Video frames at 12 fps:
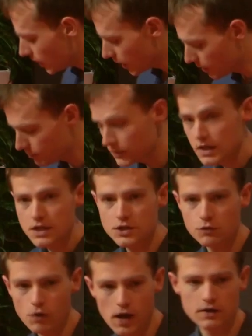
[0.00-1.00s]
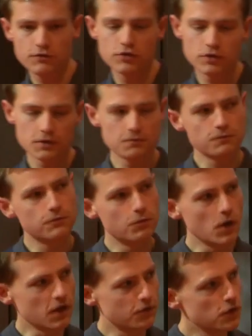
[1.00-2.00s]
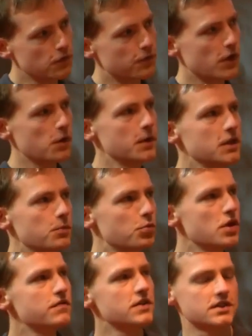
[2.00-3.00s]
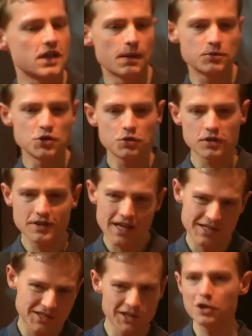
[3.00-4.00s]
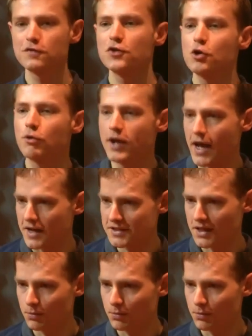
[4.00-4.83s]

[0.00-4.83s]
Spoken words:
If you're following the previous steps, you can test a lot of your React